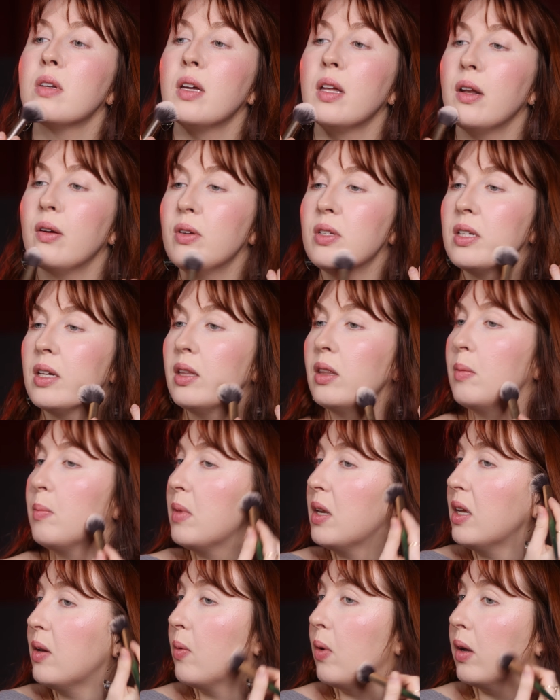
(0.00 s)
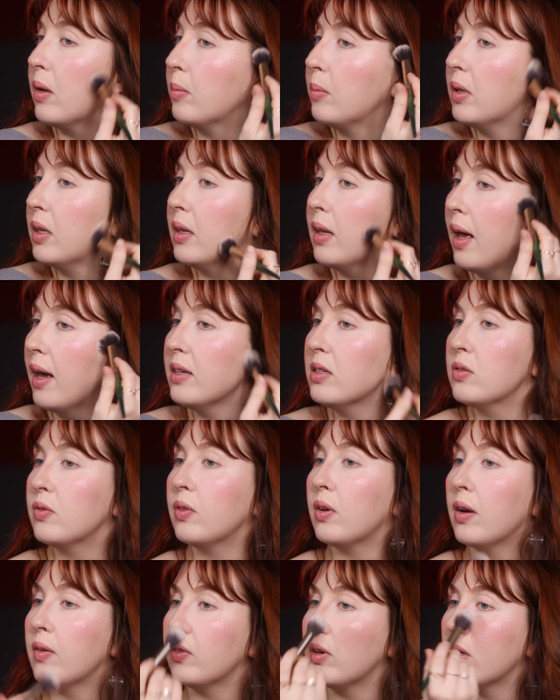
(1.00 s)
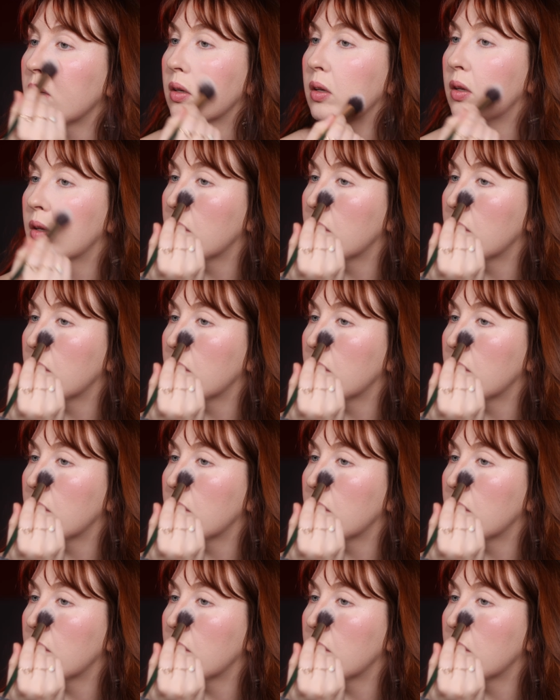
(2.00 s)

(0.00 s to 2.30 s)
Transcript: And I always get the mini one, but it lasts forever.